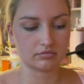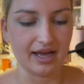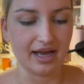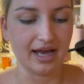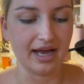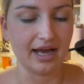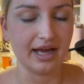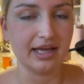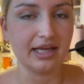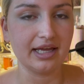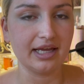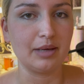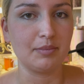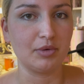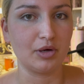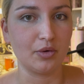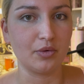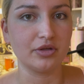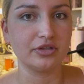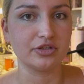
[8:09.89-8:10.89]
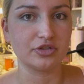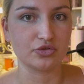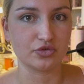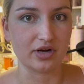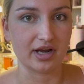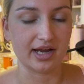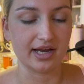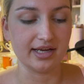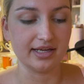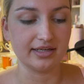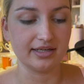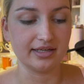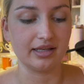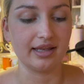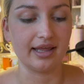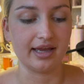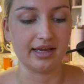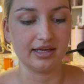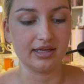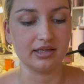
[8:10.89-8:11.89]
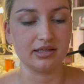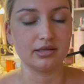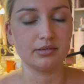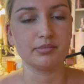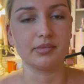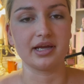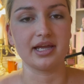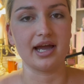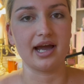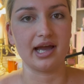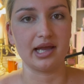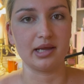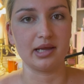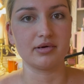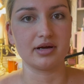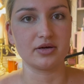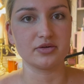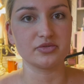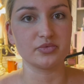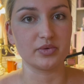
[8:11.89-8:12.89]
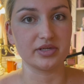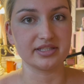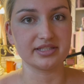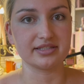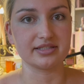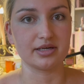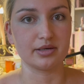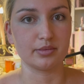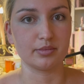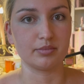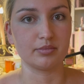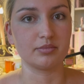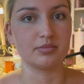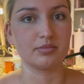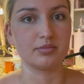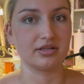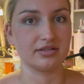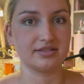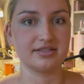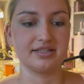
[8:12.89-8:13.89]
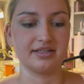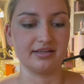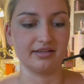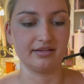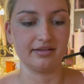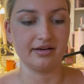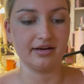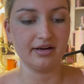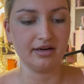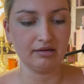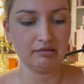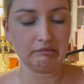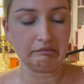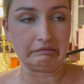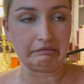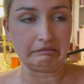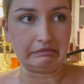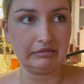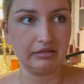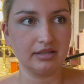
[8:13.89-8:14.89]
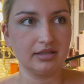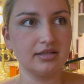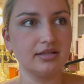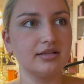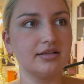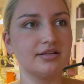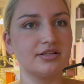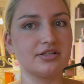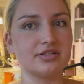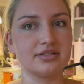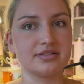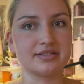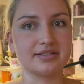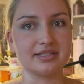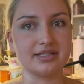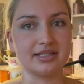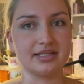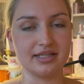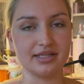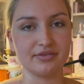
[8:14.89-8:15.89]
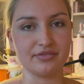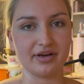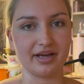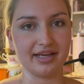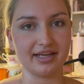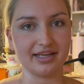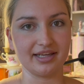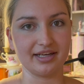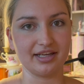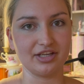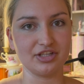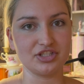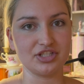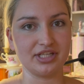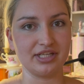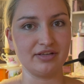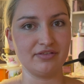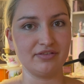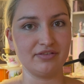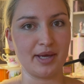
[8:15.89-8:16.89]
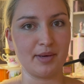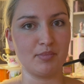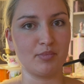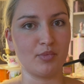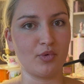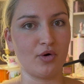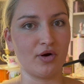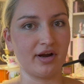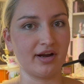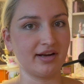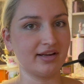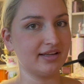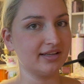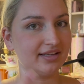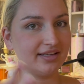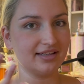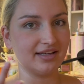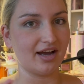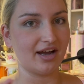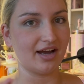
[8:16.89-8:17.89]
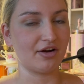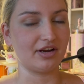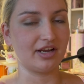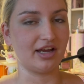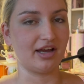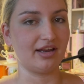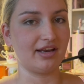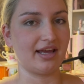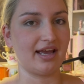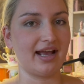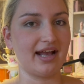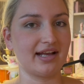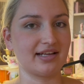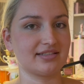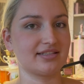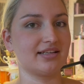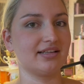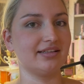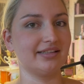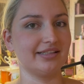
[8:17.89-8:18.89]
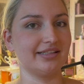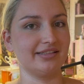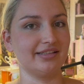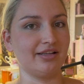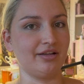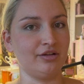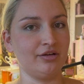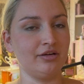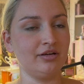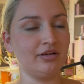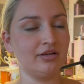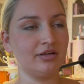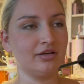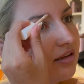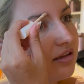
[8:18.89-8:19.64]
I am going to try to lighten my eyebrows with some concealer to see if I can achieve that more Ariana as Glinda look.